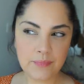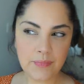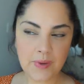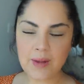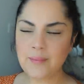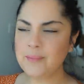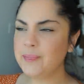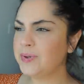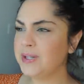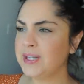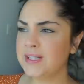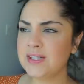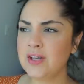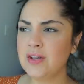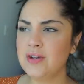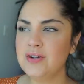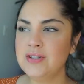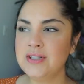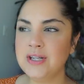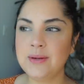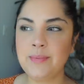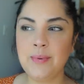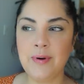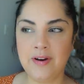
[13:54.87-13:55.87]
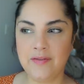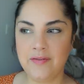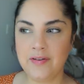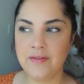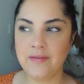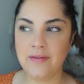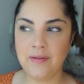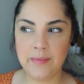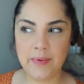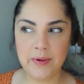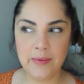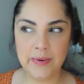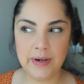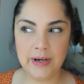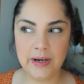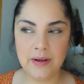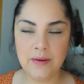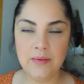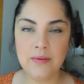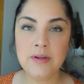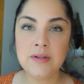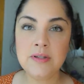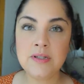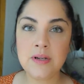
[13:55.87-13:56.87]
but this color is like perfect for me right
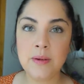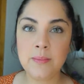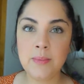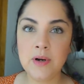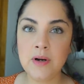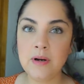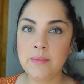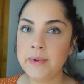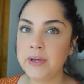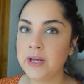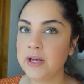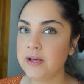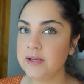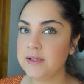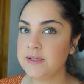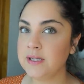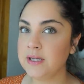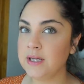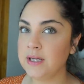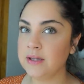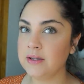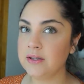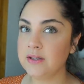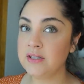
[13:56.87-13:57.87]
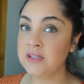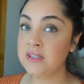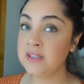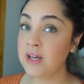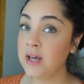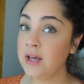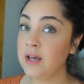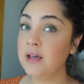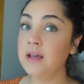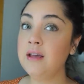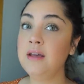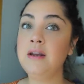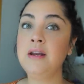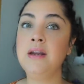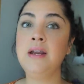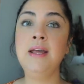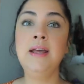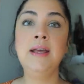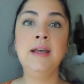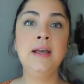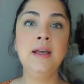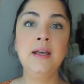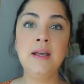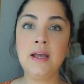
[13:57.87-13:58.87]
now in the summer because like the sun
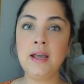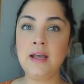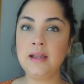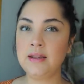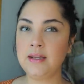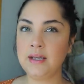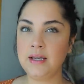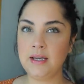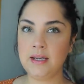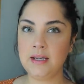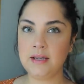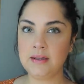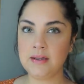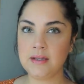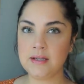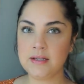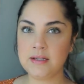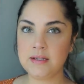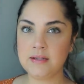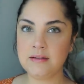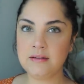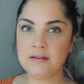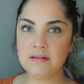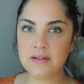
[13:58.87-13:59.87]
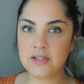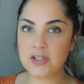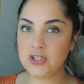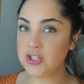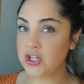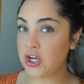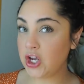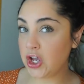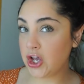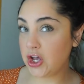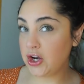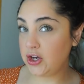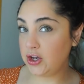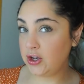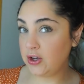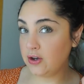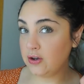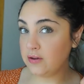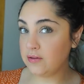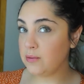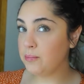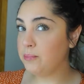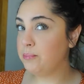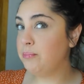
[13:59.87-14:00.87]
and like the, the
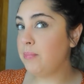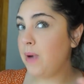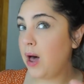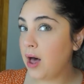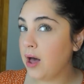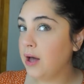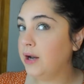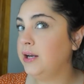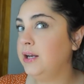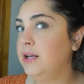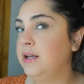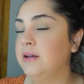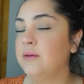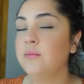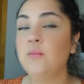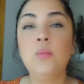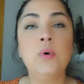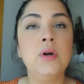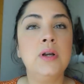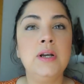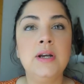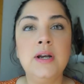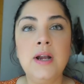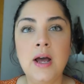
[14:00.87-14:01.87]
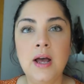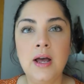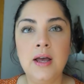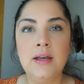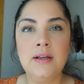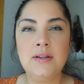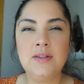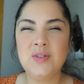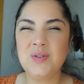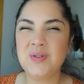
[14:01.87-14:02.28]
tanning of the body and whatnot.